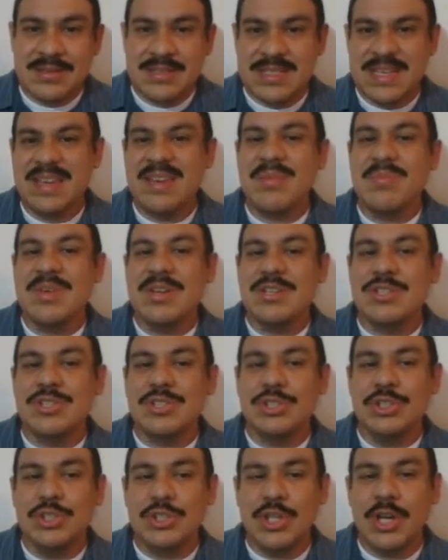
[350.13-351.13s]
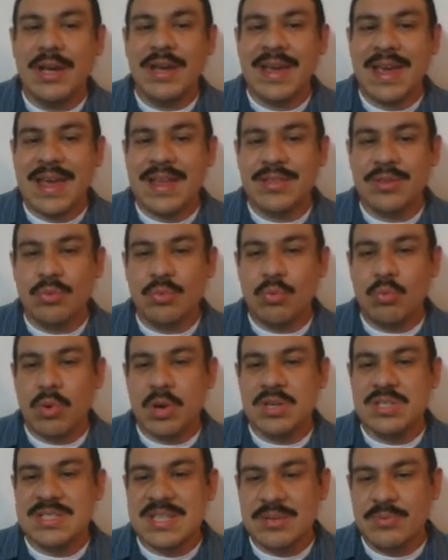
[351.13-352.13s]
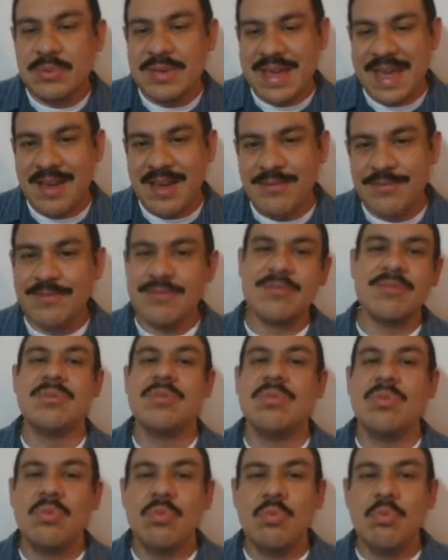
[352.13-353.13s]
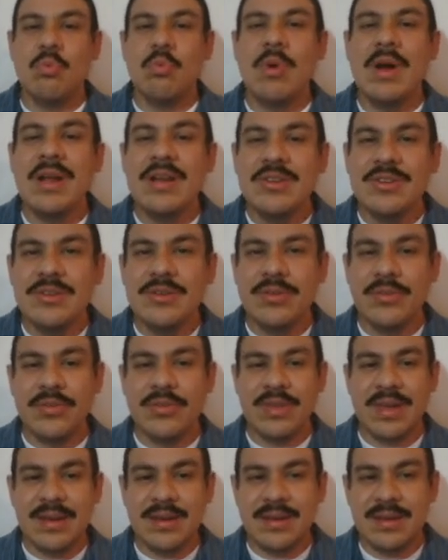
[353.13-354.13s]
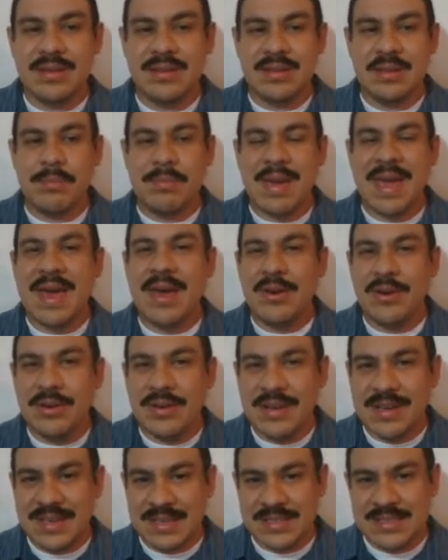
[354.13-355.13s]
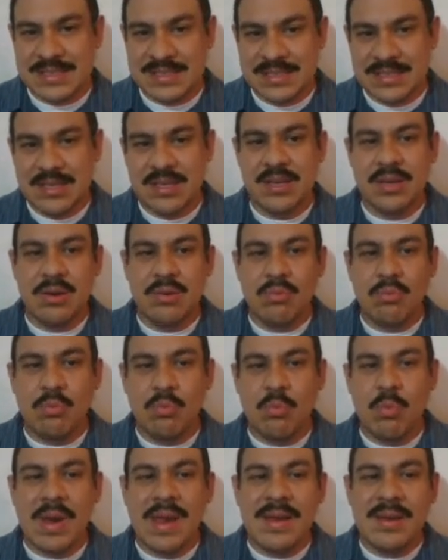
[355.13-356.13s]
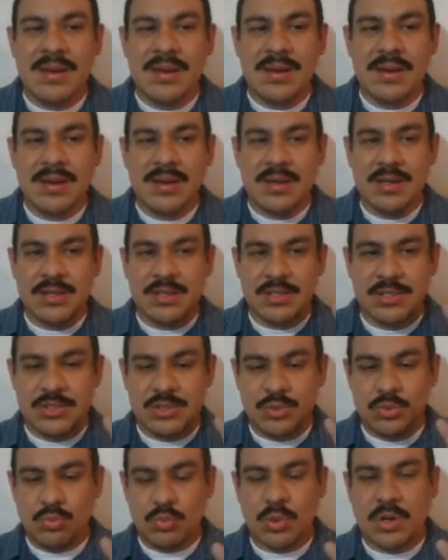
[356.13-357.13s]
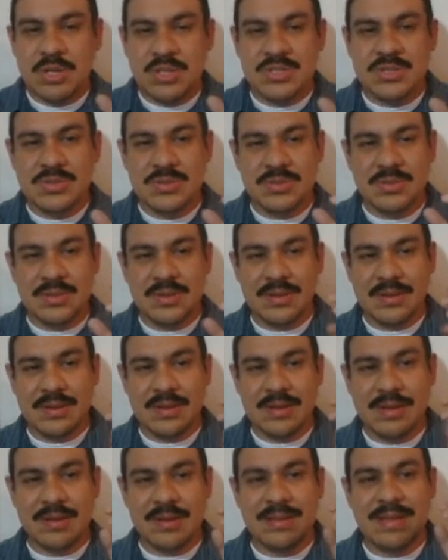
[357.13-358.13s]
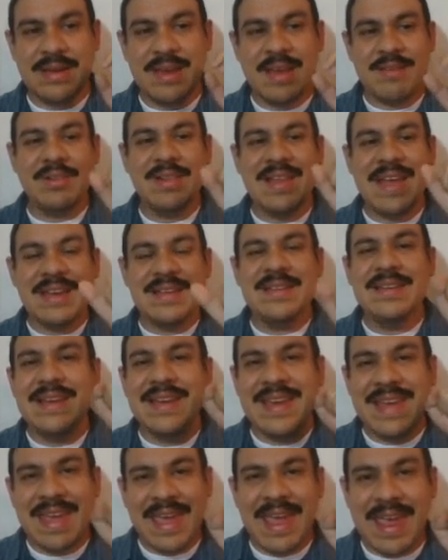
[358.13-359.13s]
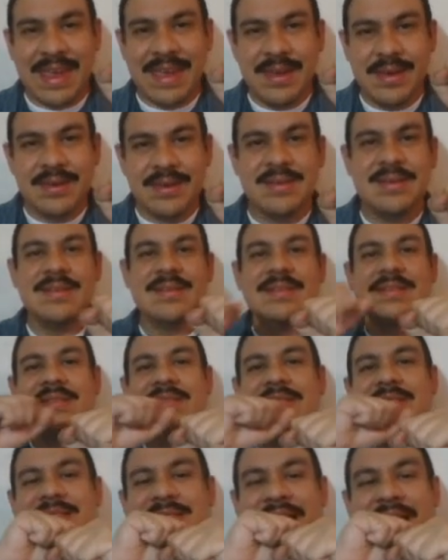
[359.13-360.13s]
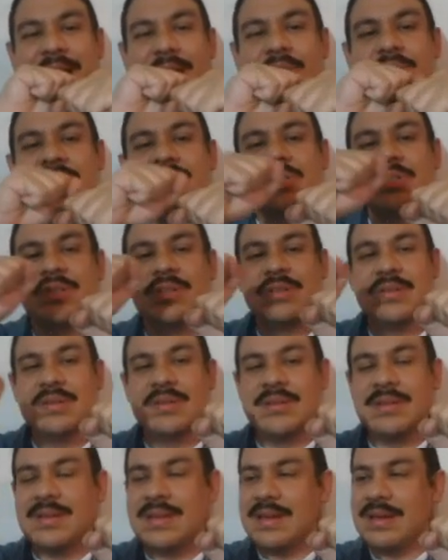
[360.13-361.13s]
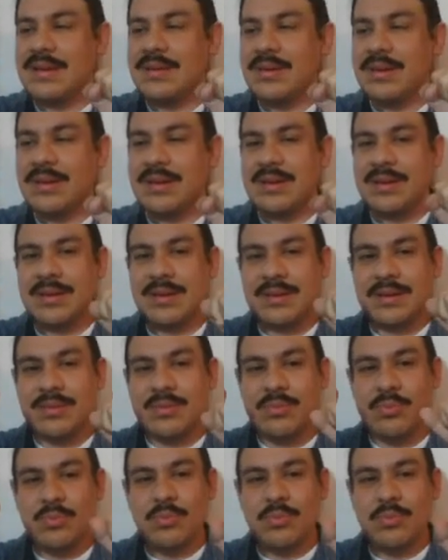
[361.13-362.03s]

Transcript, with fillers: Take a minute to look at the words that we have. What do you think the pattern is? When do words uh, that have a Latin K sound like uh,